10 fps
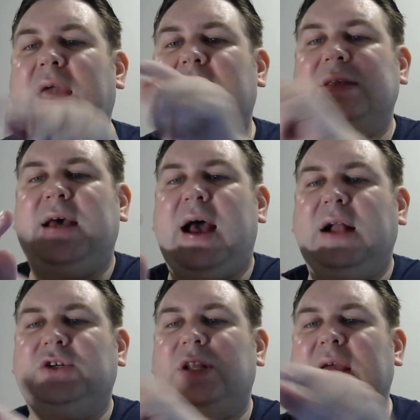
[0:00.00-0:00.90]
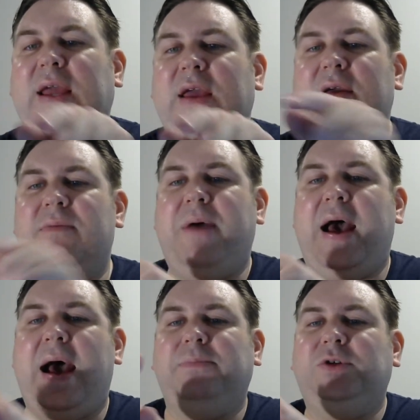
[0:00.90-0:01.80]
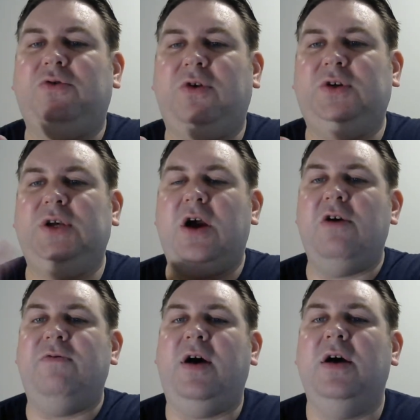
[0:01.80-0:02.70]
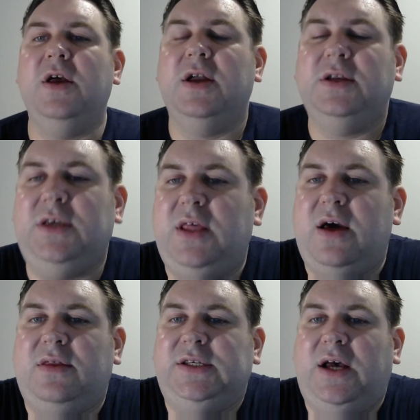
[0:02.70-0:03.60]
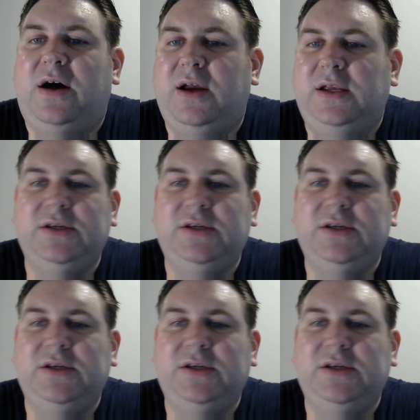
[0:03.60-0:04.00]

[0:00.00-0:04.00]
is actually perhaps crossing over to the other side.